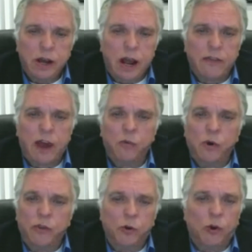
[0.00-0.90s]
And then
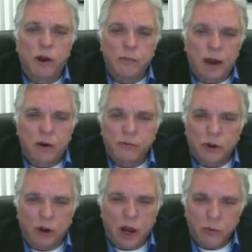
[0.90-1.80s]
with the great man
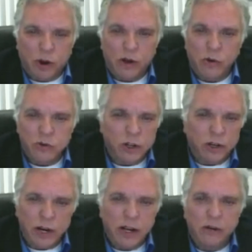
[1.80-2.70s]
Phil Landrigan, who is a
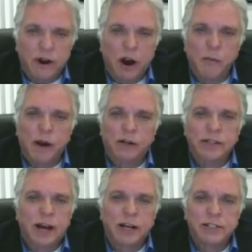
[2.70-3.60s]
leading environmental
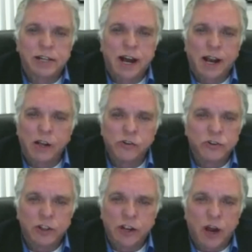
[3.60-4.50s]

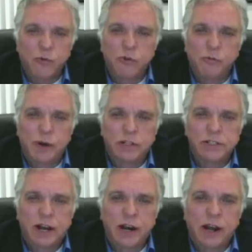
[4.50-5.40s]
toxicologist in the country from Mount
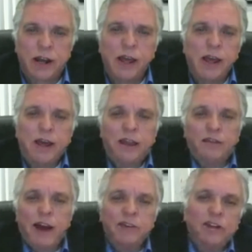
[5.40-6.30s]
Sinai,
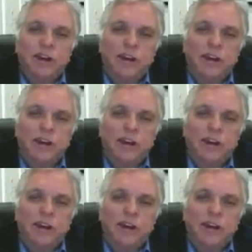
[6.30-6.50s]
they've actually